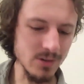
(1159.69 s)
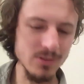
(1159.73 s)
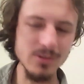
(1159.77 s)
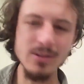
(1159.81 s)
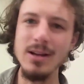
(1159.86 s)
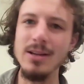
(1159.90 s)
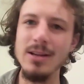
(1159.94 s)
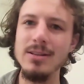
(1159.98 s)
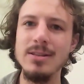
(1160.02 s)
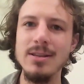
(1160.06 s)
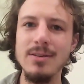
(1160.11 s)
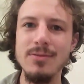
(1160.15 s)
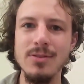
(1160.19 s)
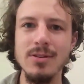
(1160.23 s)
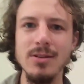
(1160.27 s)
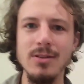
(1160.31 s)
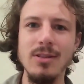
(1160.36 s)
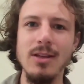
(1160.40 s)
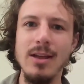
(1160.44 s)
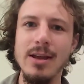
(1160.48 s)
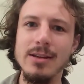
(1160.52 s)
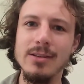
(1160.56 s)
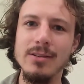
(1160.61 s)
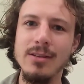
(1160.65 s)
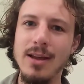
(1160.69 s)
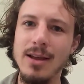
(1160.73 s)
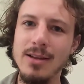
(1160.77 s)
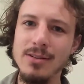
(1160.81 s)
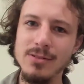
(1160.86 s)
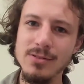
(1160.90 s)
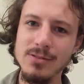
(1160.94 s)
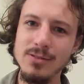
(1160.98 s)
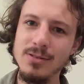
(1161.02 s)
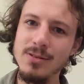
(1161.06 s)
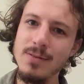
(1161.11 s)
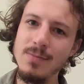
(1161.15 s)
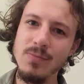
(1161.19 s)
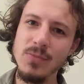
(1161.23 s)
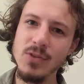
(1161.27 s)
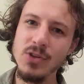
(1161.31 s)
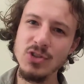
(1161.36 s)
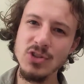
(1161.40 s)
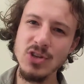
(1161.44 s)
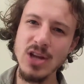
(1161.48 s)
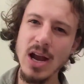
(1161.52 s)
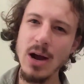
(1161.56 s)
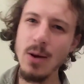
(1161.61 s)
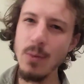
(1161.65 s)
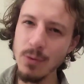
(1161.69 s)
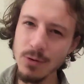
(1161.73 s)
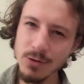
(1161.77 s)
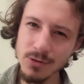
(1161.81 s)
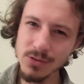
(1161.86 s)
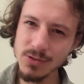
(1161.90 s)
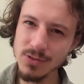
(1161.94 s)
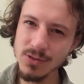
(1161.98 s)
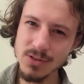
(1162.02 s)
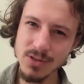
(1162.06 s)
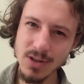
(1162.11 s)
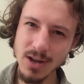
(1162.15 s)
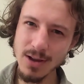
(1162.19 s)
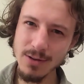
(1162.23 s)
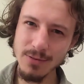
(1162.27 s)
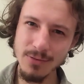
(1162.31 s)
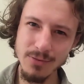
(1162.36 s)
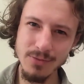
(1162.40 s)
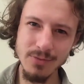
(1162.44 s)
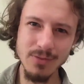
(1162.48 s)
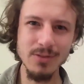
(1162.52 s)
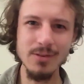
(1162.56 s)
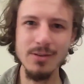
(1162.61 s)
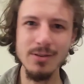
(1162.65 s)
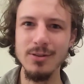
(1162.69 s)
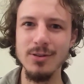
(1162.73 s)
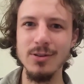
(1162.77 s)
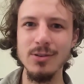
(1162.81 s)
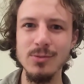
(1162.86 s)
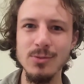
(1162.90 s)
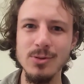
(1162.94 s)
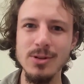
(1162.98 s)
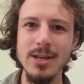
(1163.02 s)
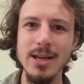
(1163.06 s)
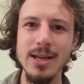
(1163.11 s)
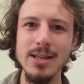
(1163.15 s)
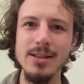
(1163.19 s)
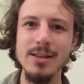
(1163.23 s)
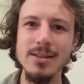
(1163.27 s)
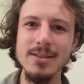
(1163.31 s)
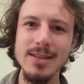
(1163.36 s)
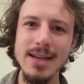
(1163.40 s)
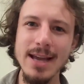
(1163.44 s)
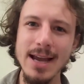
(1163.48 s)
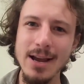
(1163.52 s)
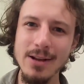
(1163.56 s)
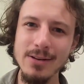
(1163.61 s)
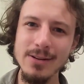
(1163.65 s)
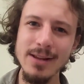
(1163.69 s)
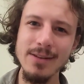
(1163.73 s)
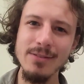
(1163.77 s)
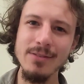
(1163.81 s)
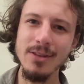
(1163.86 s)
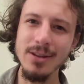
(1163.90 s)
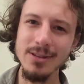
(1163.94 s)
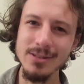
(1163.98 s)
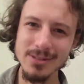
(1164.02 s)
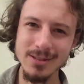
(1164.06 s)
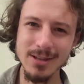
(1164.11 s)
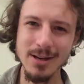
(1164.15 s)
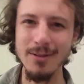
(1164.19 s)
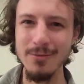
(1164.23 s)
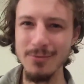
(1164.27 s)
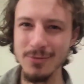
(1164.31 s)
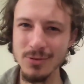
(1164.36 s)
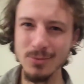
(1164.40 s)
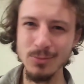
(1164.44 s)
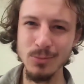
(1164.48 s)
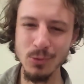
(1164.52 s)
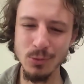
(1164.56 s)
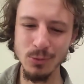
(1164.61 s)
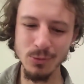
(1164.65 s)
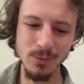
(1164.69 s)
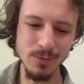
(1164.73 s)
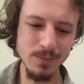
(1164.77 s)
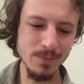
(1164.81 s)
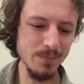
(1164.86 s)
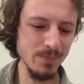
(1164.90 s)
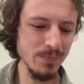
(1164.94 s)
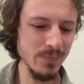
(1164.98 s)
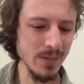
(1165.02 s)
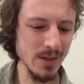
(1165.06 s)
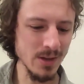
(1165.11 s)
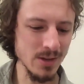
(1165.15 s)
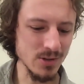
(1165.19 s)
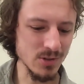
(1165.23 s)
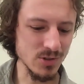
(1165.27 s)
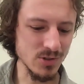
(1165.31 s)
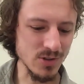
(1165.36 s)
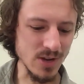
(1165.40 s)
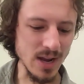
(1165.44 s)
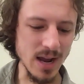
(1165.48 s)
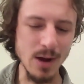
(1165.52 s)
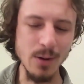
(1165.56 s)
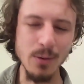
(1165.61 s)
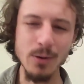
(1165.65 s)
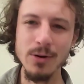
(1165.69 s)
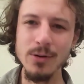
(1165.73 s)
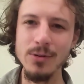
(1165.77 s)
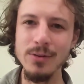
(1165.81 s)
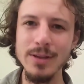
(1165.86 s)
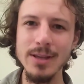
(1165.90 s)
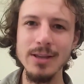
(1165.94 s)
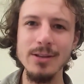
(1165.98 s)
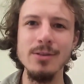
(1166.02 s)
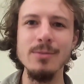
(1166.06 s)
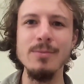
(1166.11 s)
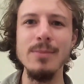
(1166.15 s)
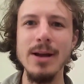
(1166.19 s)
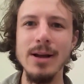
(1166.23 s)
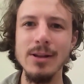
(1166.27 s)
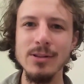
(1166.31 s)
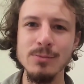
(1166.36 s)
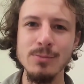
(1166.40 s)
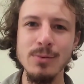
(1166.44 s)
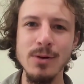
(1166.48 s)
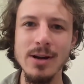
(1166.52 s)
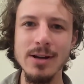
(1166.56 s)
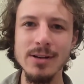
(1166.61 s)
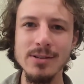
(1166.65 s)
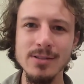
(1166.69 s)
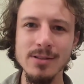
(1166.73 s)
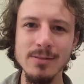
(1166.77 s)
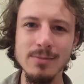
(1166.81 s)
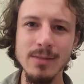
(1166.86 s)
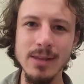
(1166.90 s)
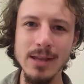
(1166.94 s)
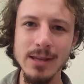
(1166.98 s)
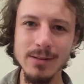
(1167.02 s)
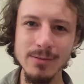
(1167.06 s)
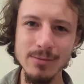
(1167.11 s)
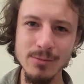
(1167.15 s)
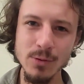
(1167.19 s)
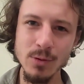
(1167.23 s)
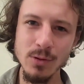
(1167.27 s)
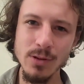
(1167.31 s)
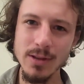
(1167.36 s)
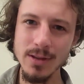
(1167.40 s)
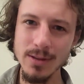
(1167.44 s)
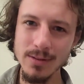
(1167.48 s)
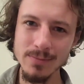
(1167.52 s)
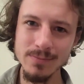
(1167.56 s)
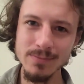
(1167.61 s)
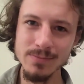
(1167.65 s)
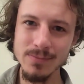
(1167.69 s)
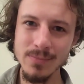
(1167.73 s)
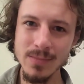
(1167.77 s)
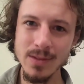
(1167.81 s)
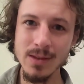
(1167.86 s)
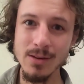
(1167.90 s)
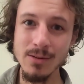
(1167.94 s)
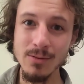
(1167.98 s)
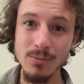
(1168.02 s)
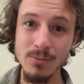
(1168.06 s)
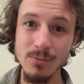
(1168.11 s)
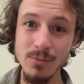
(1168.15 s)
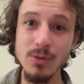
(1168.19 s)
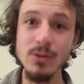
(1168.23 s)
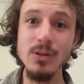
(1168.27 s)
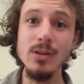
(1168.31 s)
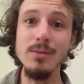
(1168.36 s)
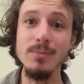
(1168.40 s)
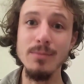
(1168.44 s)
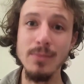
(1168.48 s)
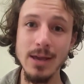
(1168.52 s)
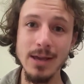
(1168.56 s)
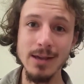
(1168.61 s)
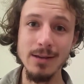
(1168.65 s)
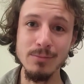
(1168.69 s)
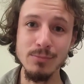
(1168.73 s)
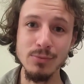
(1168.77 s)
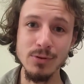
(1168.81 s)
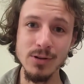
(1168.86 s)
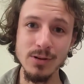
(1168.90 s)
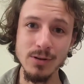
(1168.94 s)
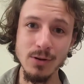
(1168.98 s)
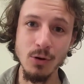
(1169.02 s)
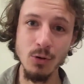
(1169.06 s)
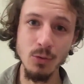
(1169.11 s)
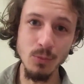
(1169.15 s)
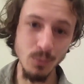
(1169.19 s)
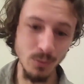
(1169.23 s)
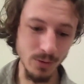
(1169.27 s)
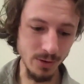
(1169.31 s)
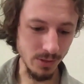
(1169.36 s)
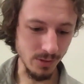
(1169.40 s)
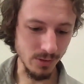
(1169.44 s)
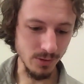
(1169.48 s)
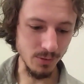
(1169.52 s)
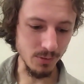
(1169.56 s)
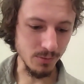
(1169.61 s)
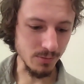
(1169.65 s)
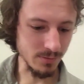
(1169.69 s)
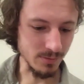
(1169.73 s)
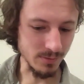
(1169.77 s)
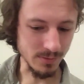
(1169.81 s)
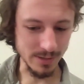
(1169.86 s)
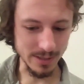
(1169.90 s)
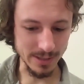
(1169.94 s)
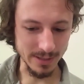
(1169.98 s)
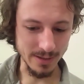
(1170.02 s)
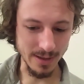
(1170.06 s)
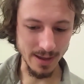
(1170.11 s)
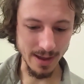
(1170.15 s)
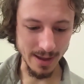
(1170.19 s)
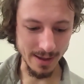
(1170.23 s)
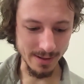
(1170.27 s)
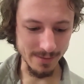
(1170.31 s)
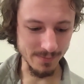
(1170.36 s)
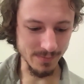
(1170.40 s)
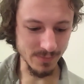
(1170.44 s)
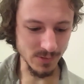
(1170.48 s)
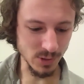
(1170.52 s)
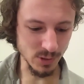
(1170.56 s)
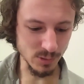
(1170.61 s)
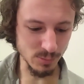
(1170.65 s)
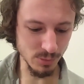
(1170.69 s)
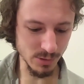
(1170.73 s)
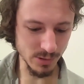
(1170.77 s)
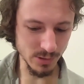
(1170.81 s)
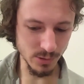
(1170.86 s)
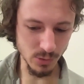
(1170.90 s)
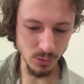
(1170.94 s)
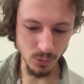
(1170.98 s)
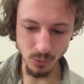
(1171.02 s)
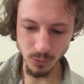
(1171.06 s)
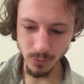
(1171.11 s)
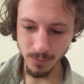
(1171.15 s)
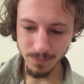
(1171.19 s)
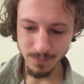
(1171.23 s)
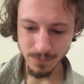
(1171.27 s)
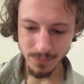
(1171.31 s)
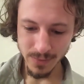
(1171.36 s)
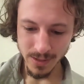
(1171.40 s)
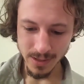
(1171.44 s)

Got different like nice shower stuff because when you get into town you have a nice comfortable shower. You can get your bounce box and like really bring home with you like that. So it's pretty cool.